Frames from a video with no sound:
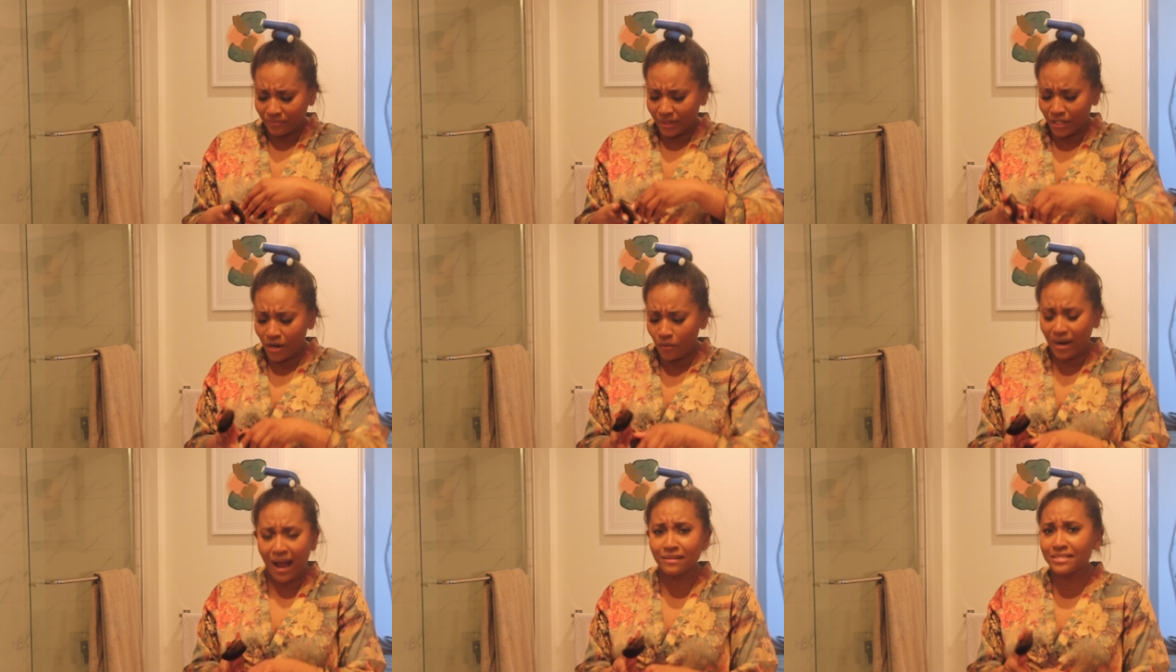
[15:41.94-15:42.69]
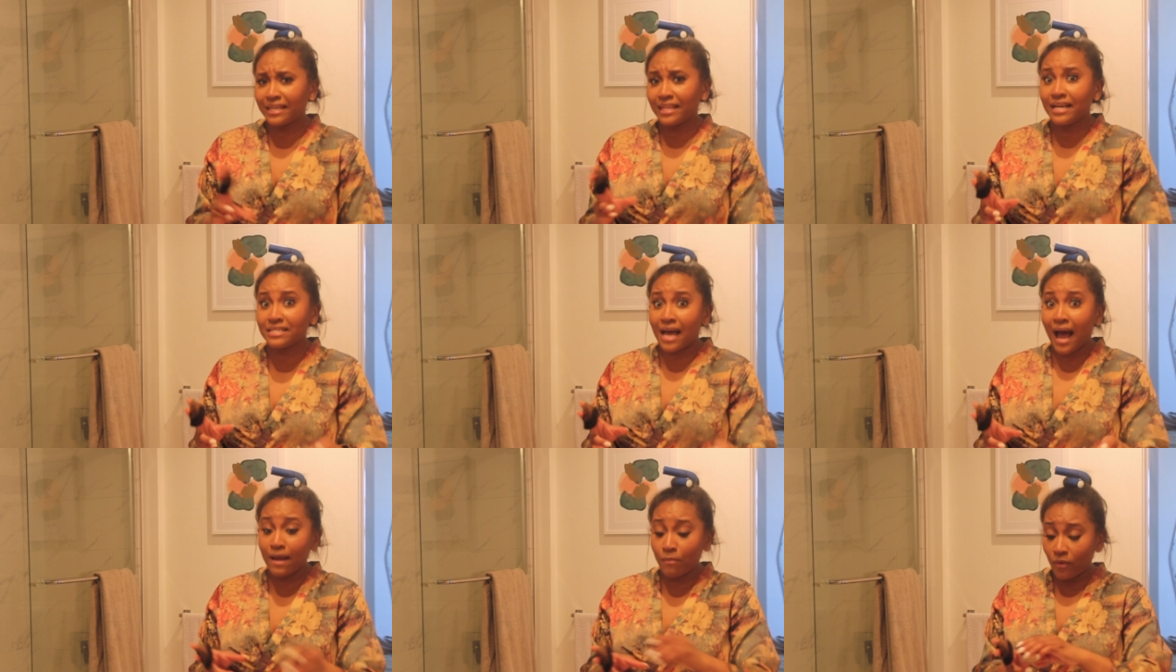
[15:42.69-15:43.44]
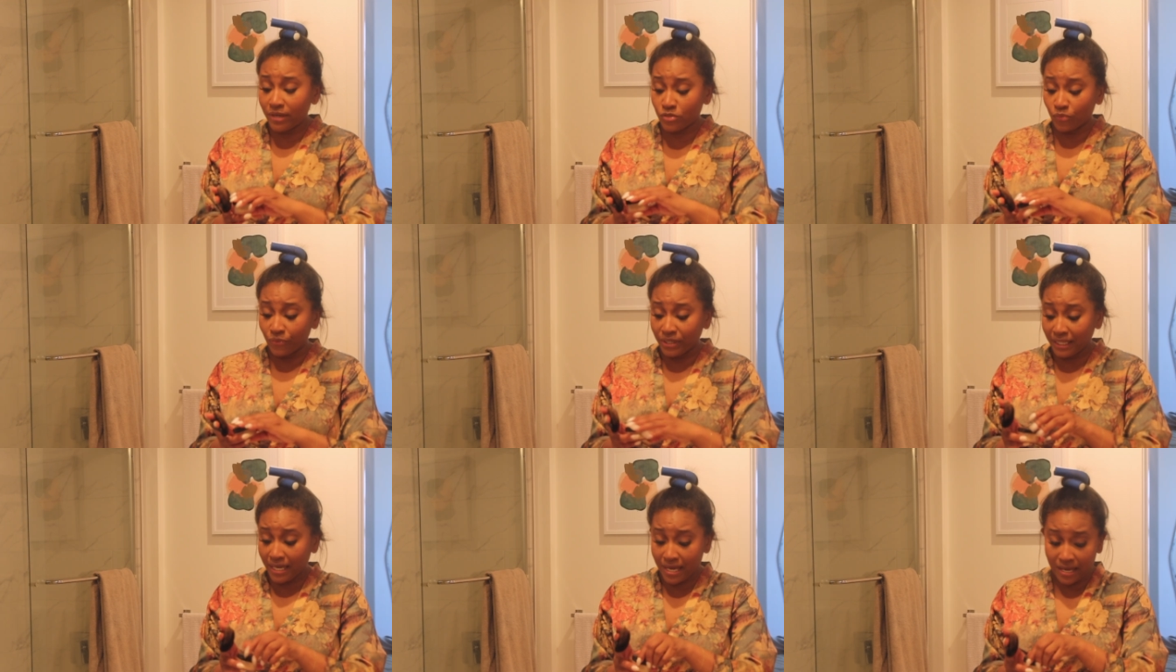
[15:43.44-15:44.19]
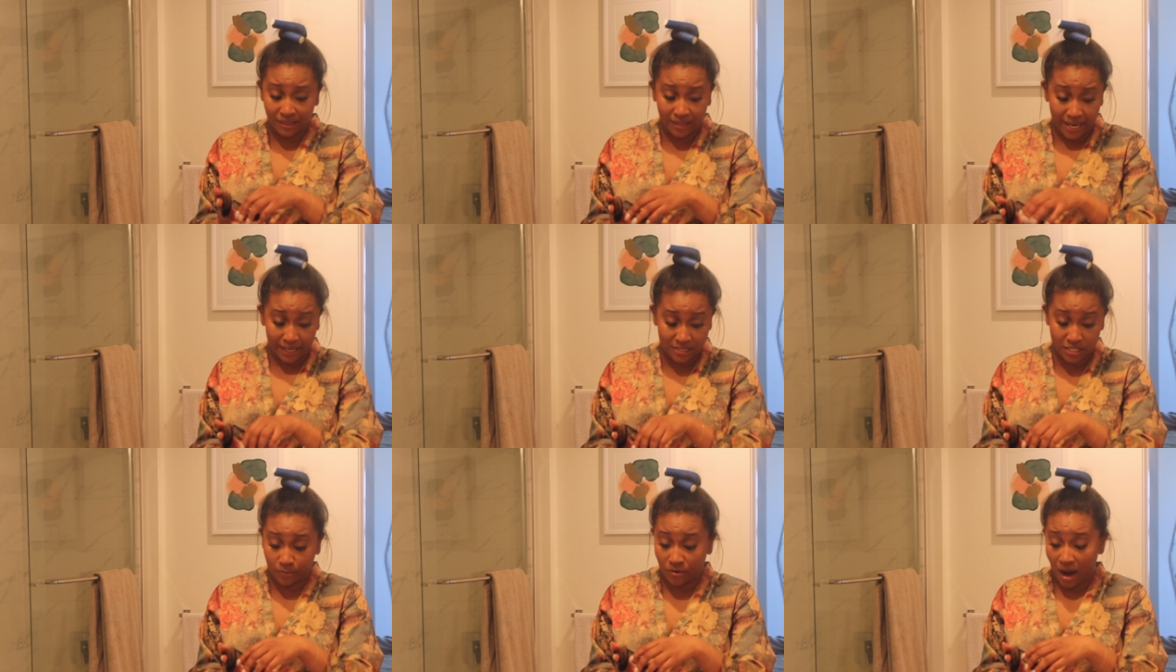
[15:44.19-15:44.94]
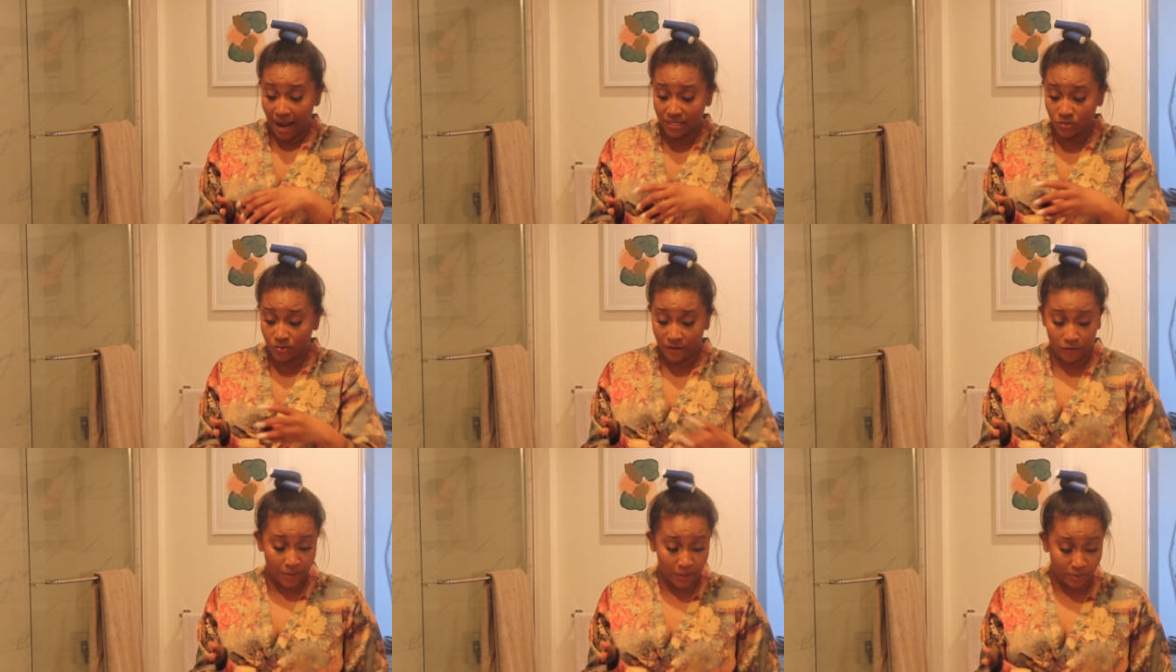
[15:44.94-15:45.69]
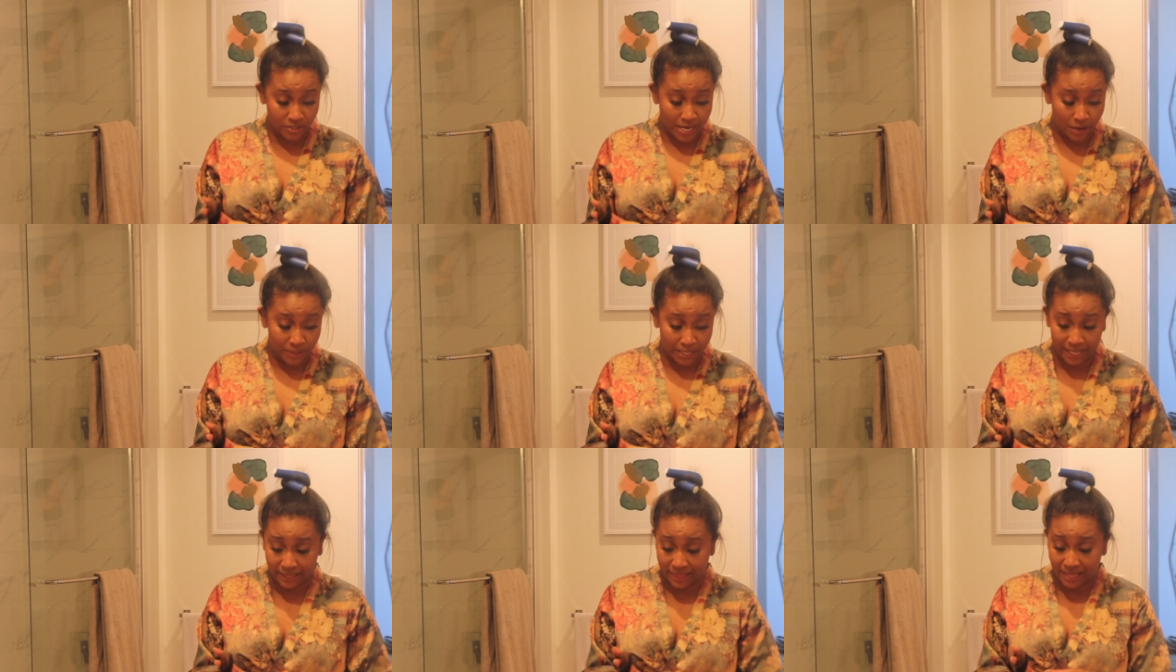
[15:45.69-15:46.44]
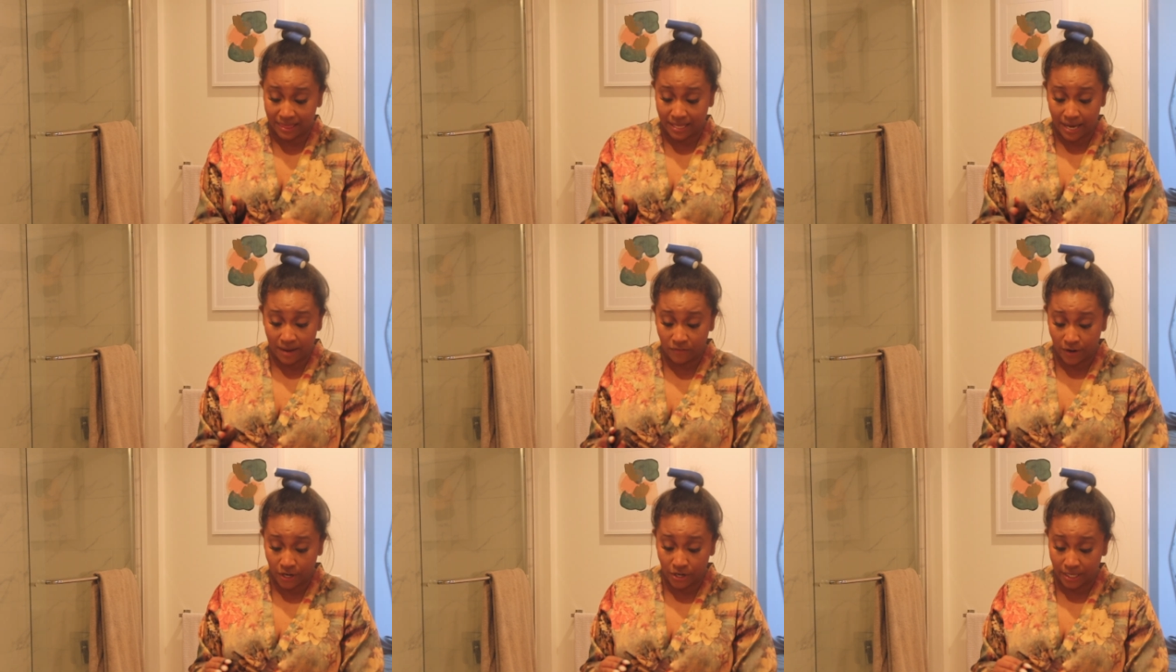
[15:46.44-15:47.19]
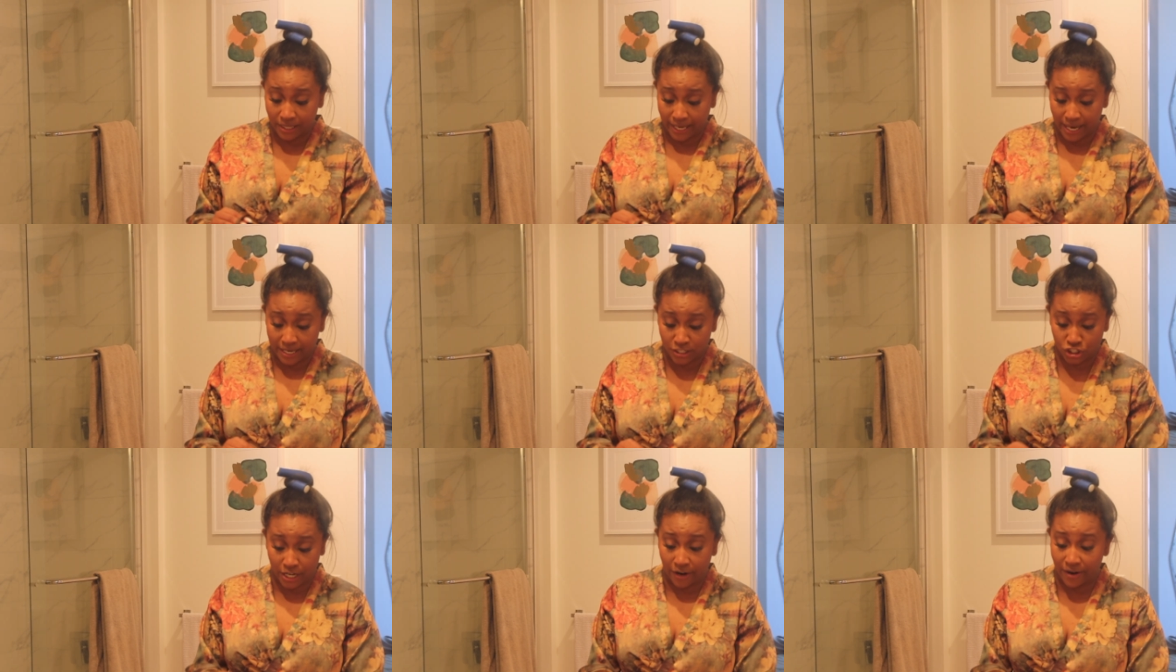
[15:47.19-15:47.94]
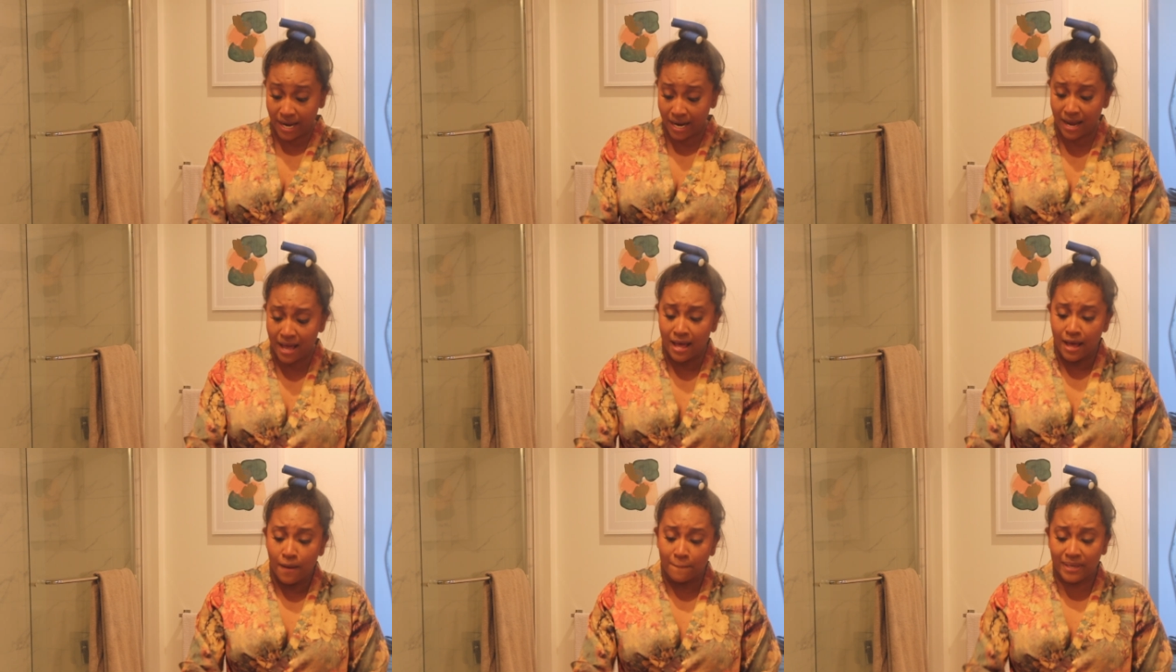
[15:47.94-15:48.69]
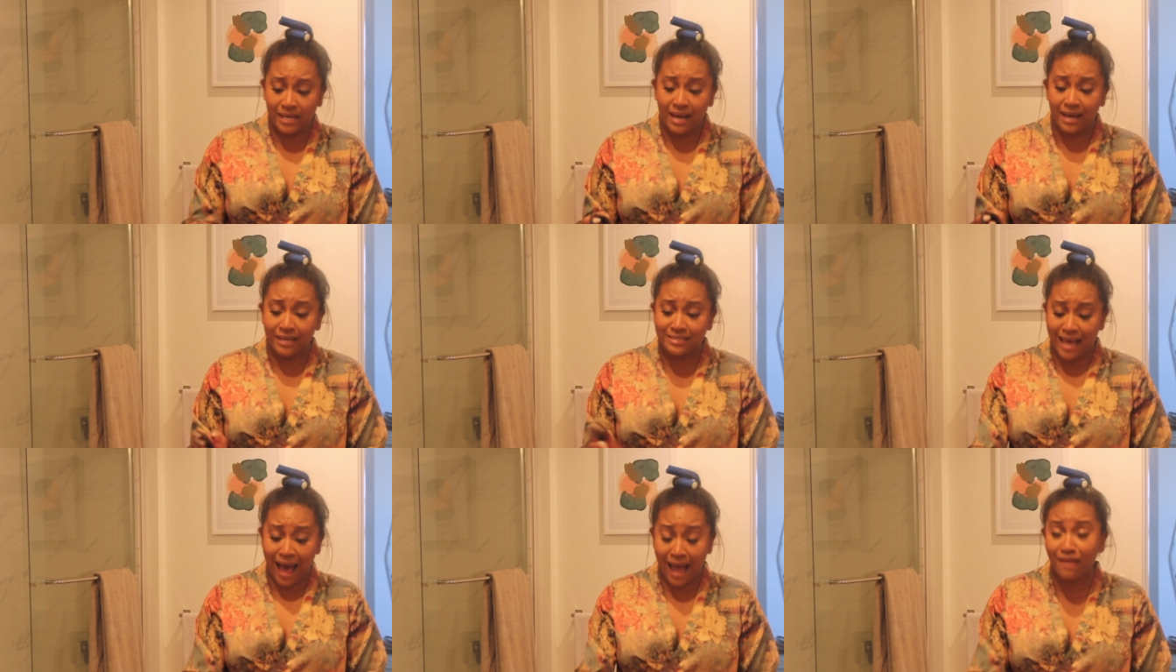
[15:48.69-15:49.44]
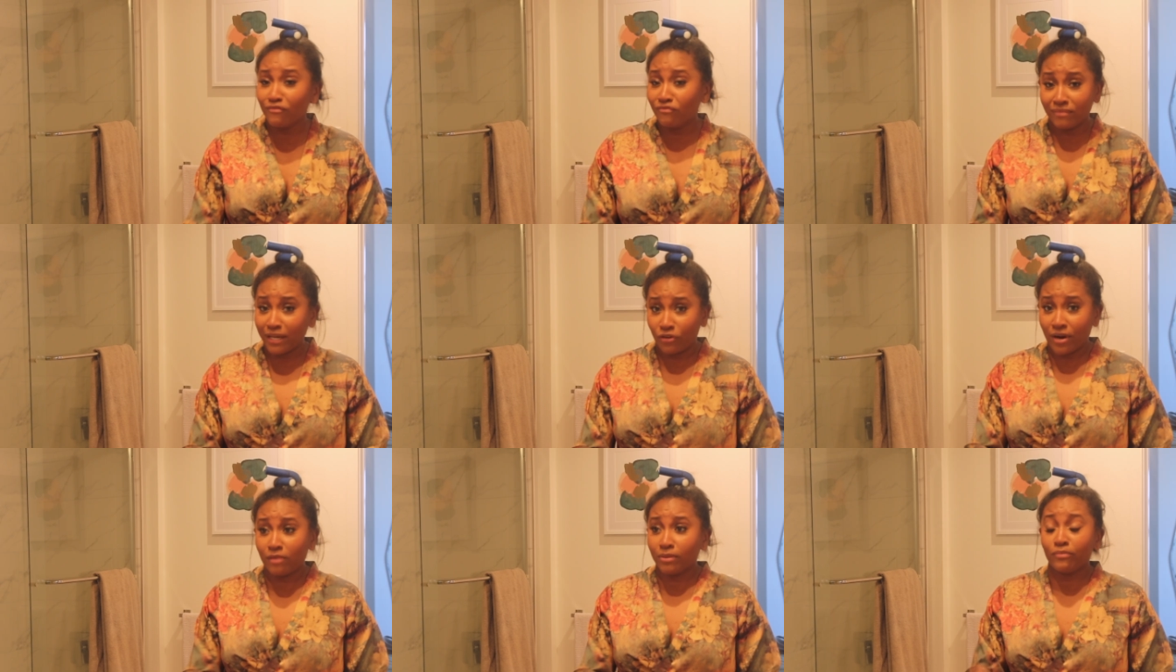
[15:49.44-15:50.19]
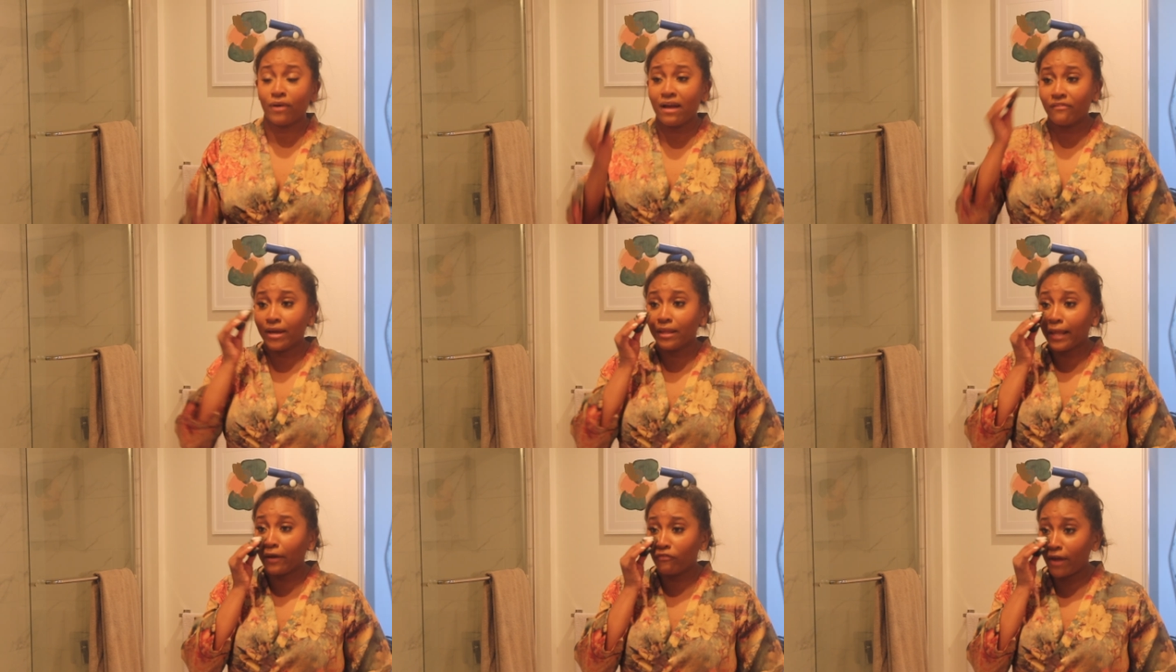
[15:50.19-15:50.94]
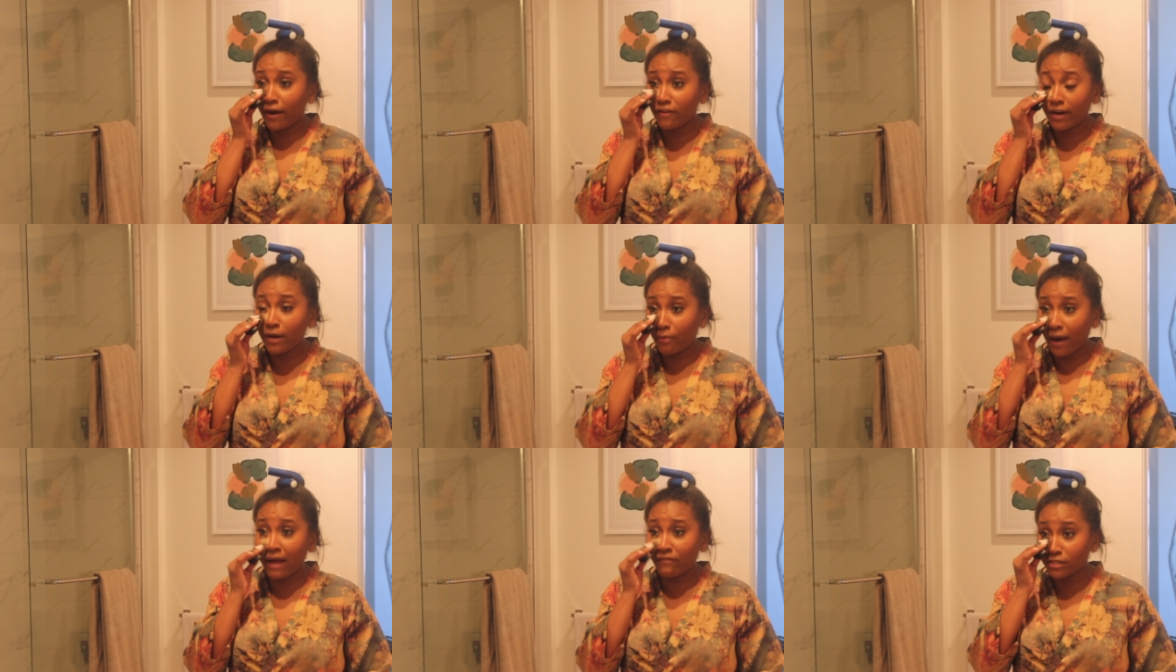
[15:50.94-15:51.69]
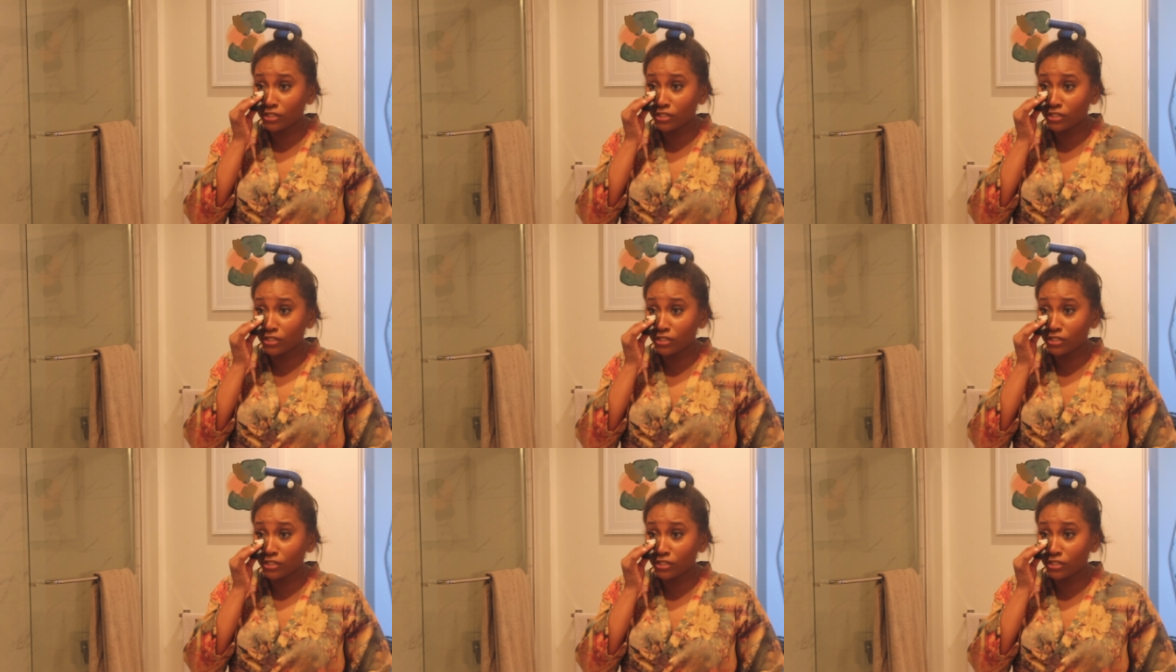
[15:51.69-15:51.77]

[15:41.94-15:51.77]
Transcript: You know what, I'll say this. I'm always really like surprised whenever people tell me like that they think I'm very good at like kind of sharing, because I'm incredibly private, like very, very private.